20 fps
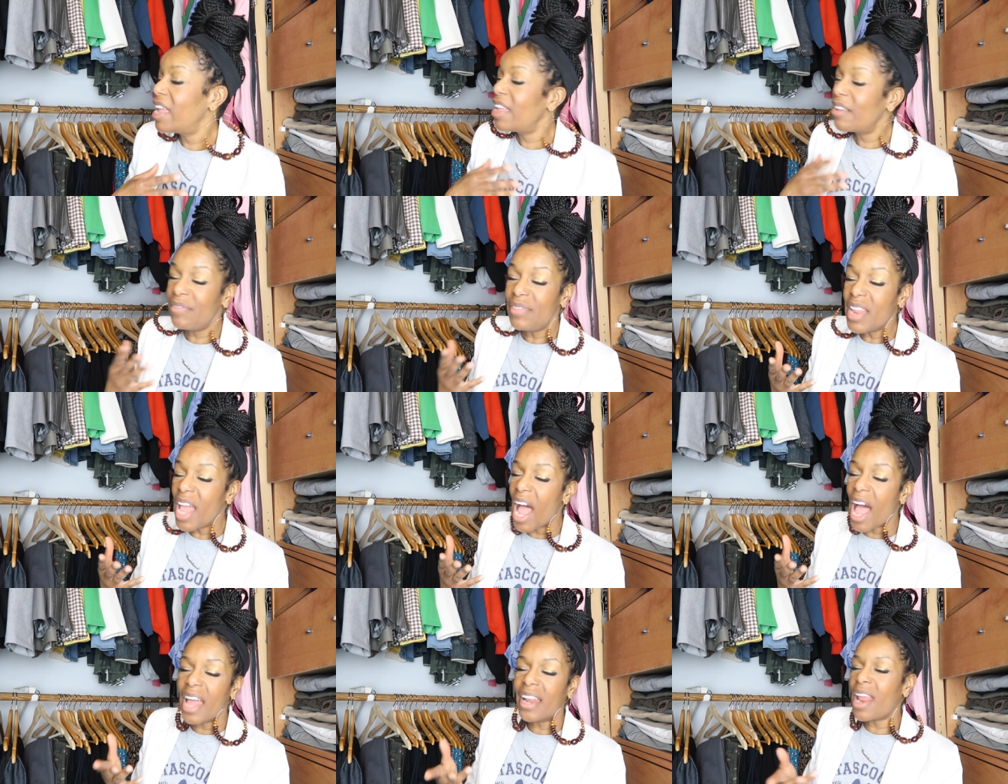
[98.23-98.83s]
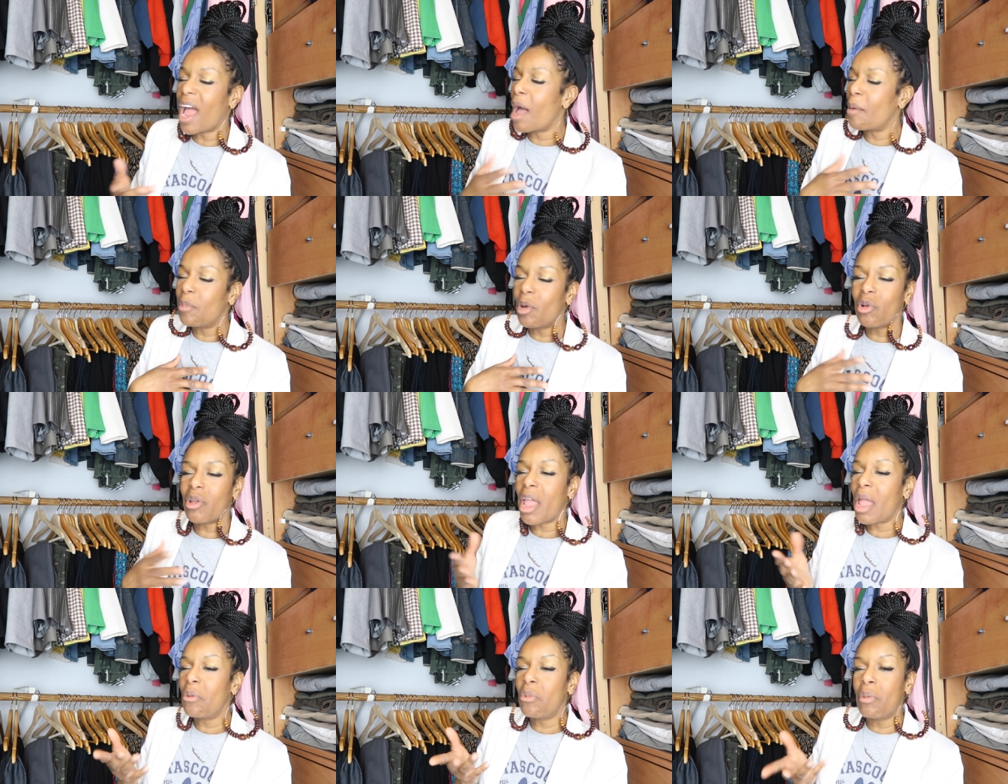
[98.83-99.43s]
If not, I'm
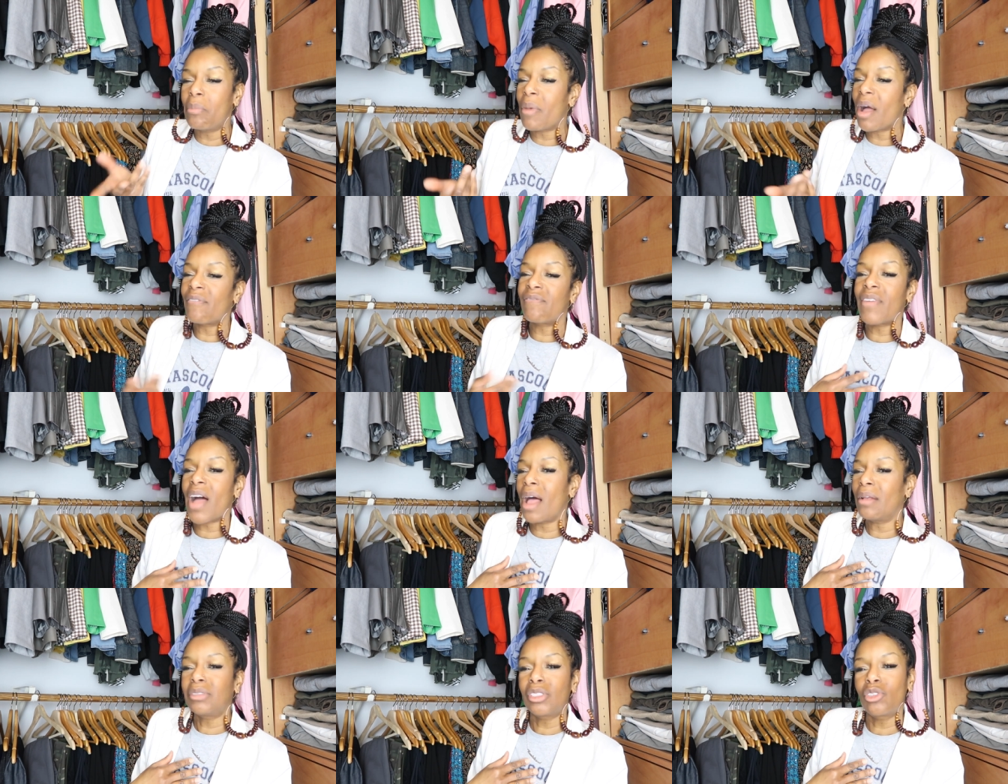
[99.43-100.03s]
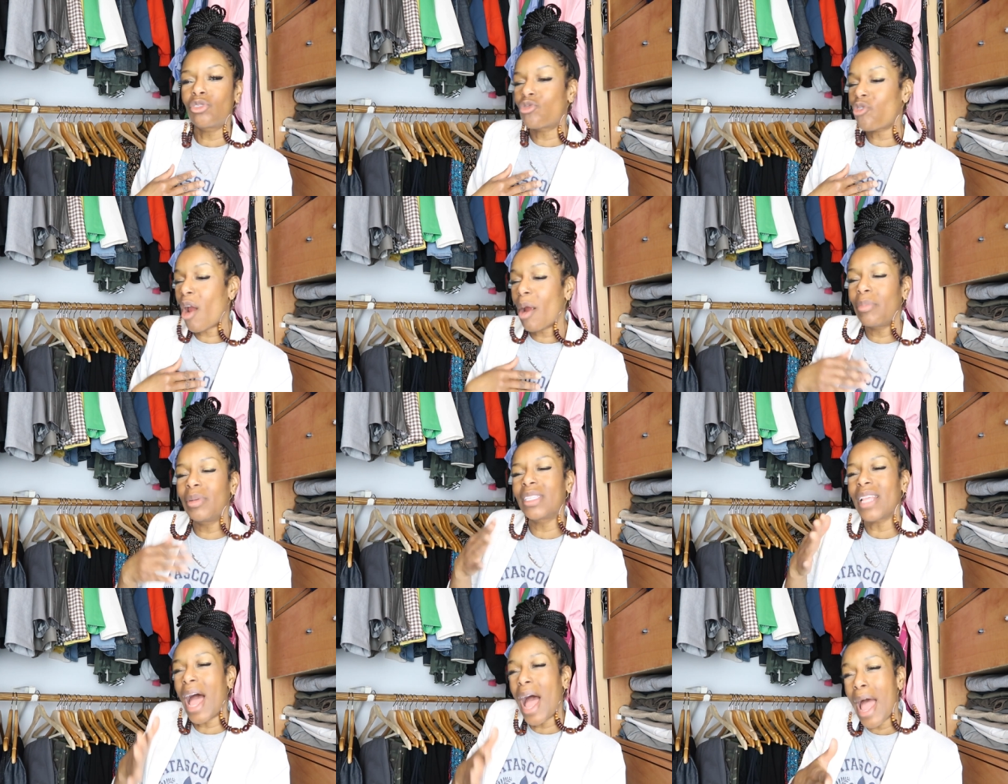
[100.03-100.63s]
okay with my five
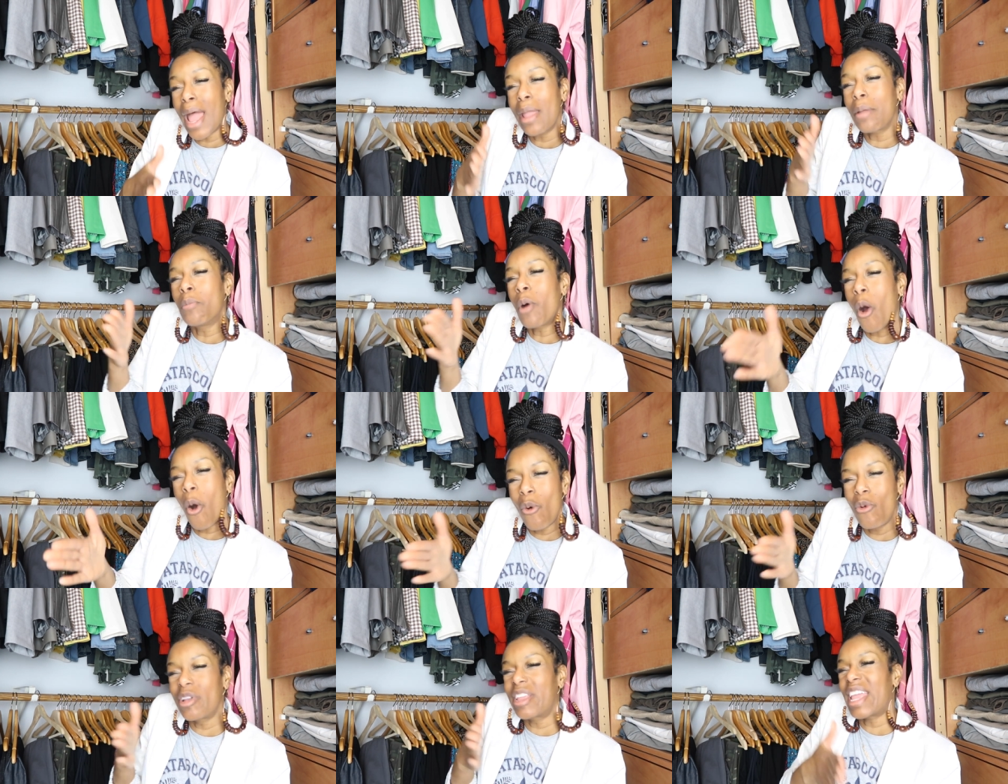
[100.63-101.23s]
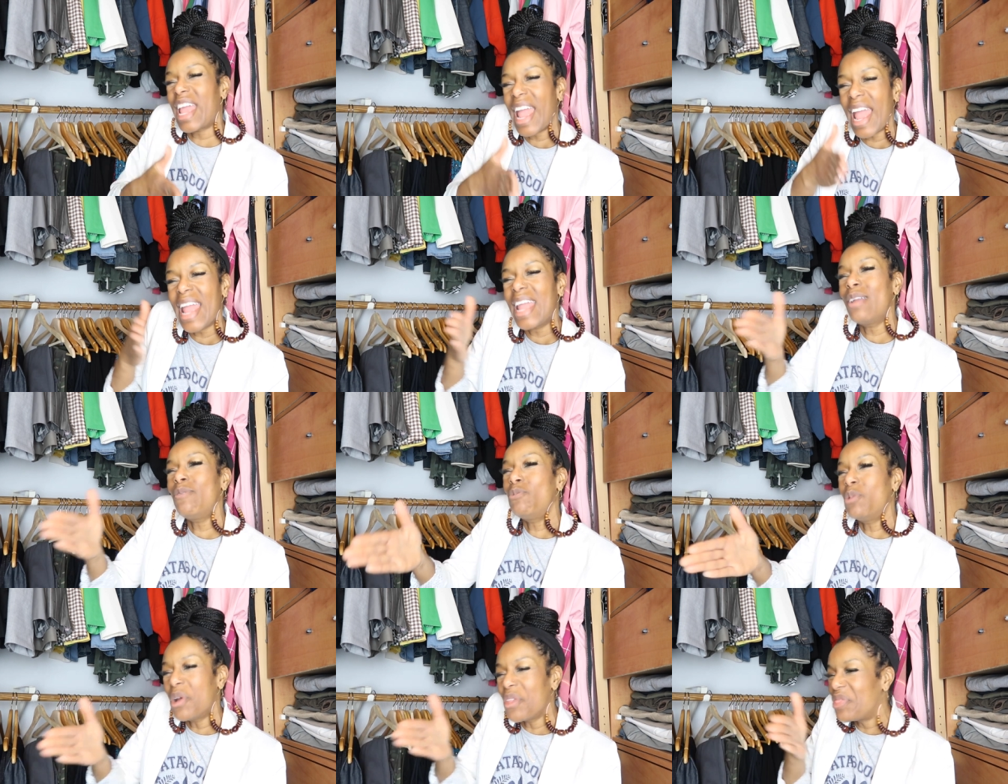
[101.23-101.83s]
subscribers. I am
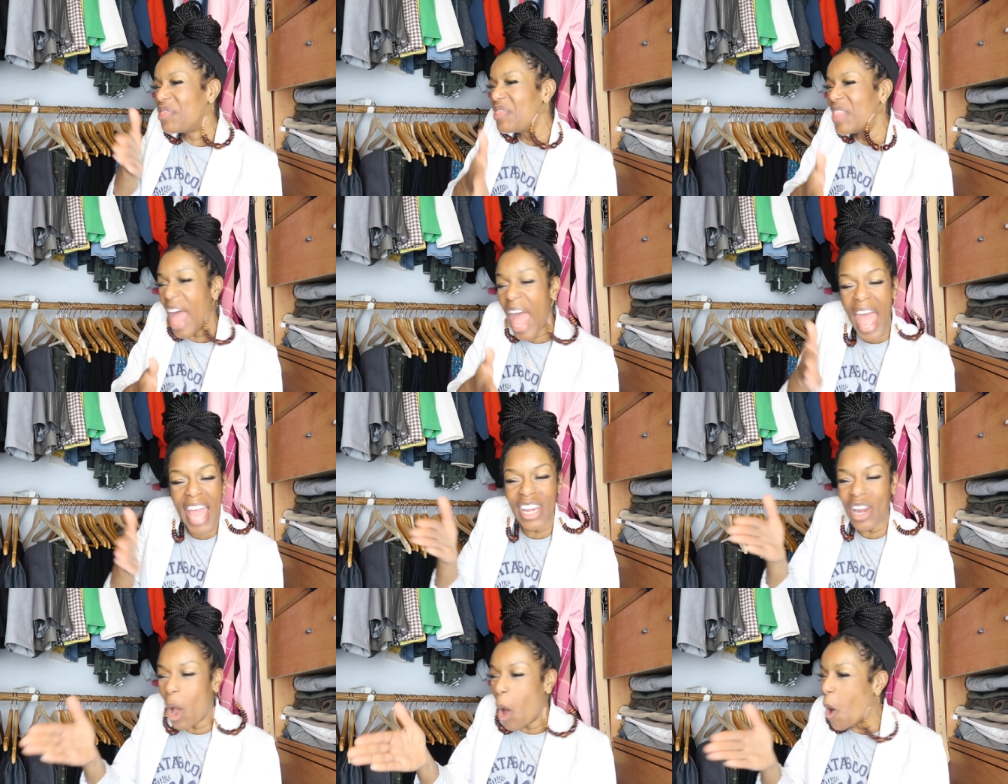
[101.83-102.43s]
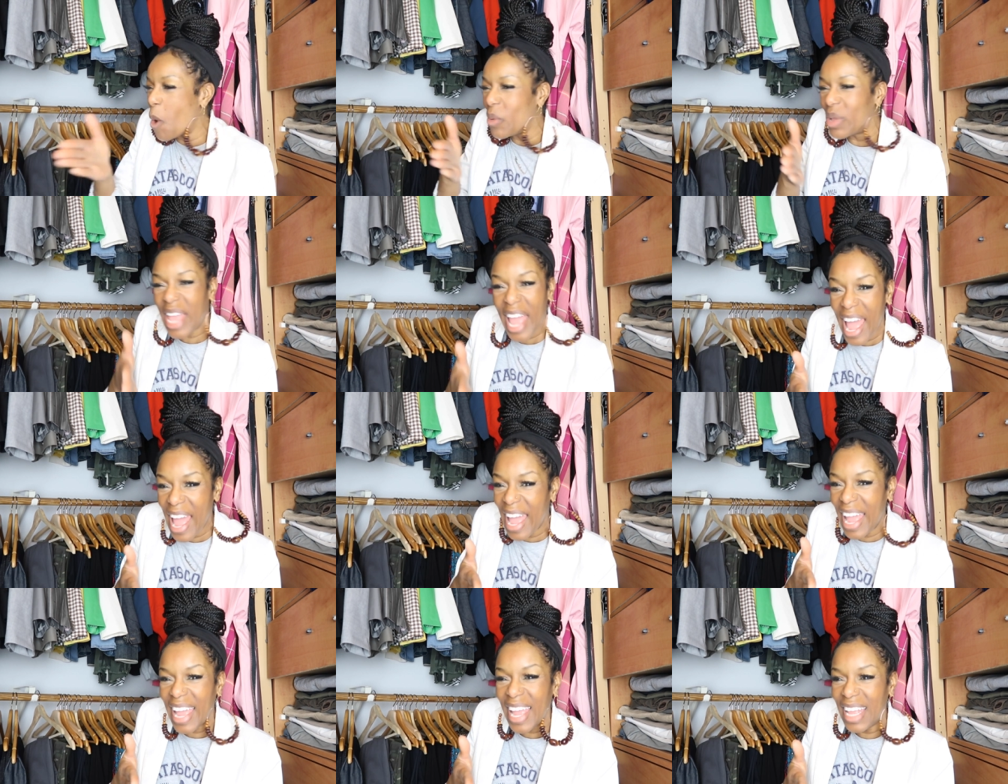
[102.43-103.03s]
okay with that,
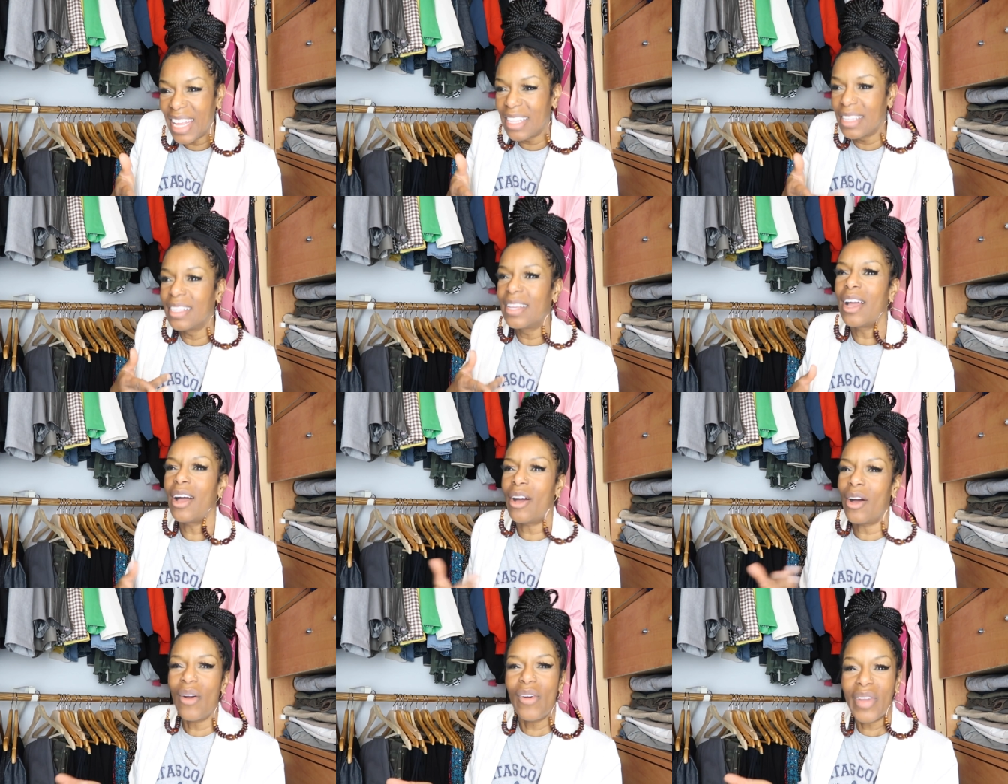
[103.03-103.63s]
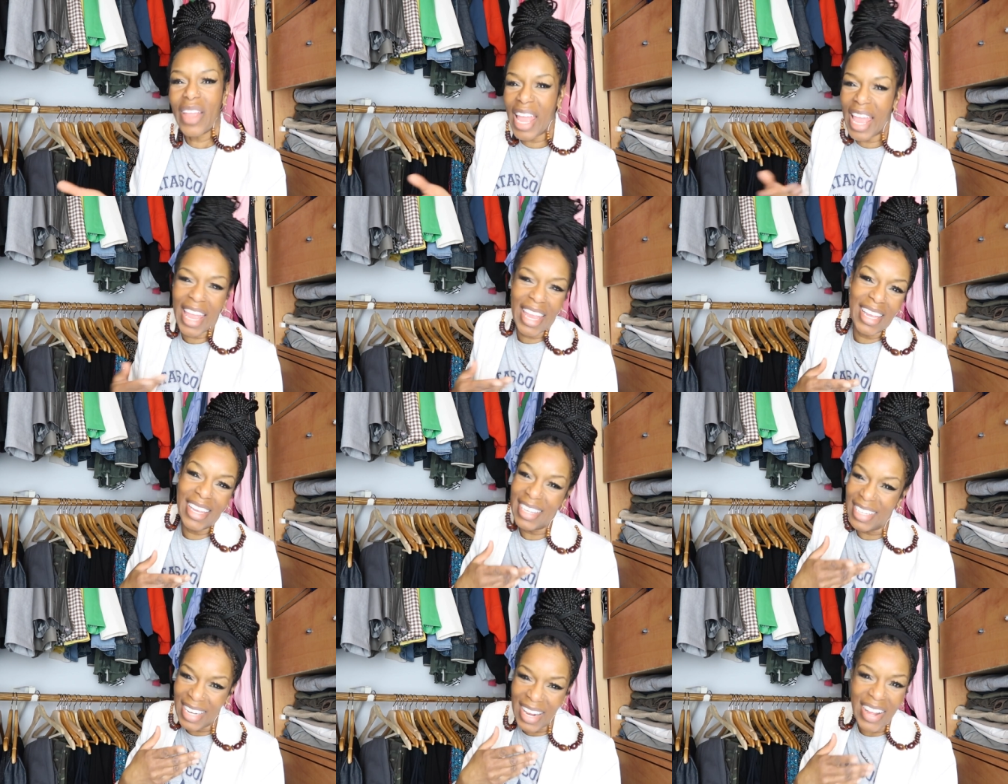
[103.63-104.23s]
okay?
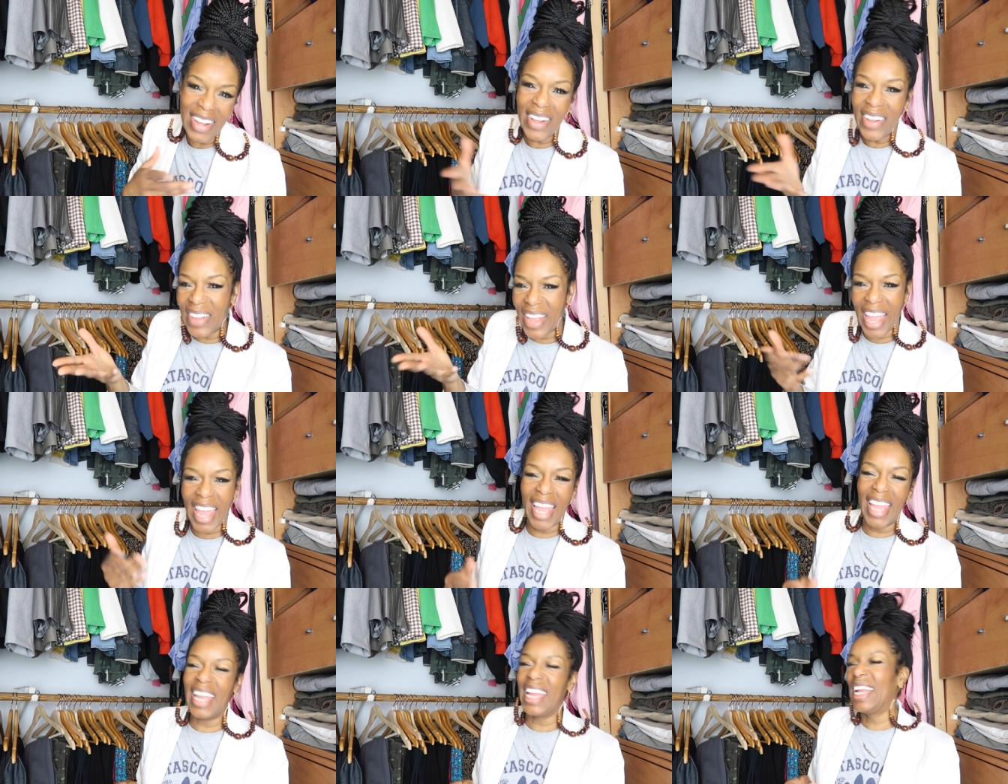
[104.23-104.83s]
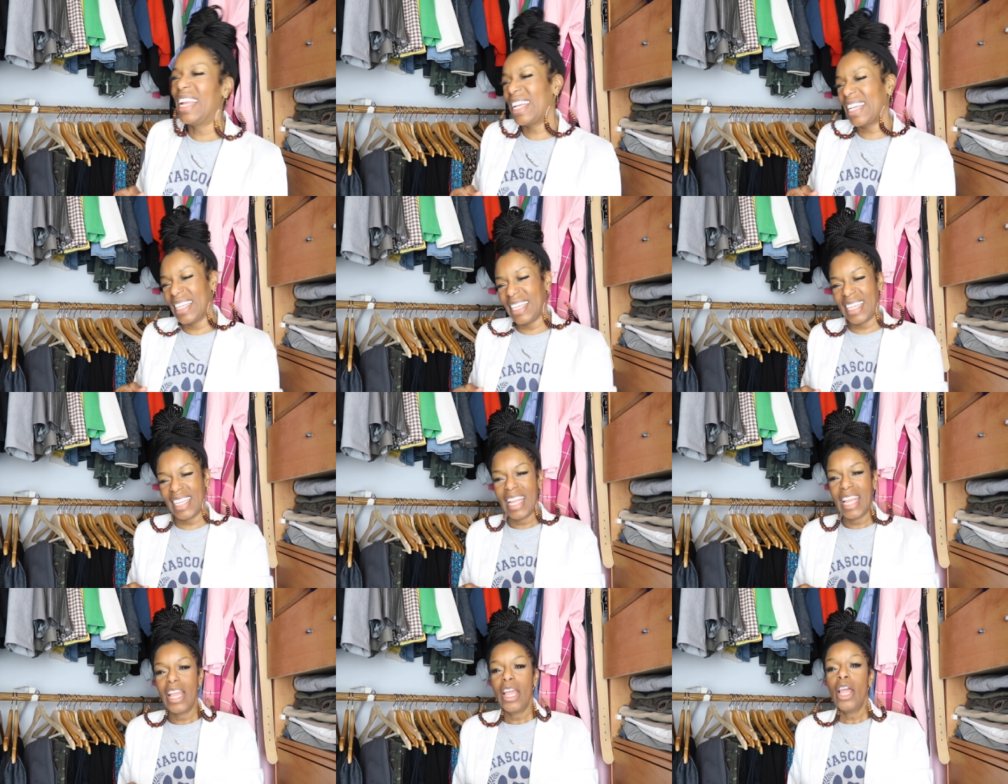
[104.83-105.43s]
Okay, okay.